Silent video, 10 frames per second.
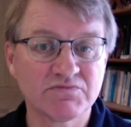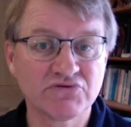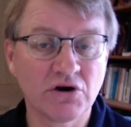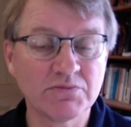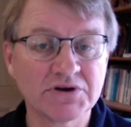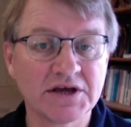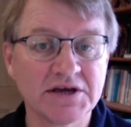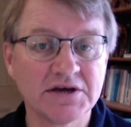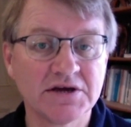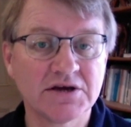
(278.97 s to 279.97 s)

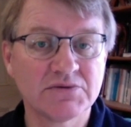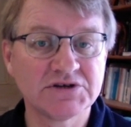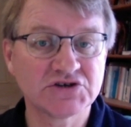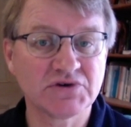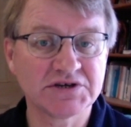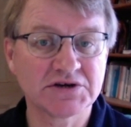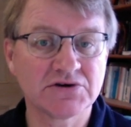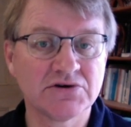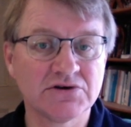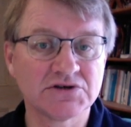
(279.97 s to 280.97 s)
promptly when stress
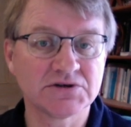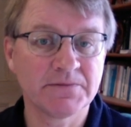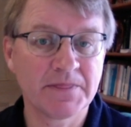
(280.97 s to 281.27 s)
occurs.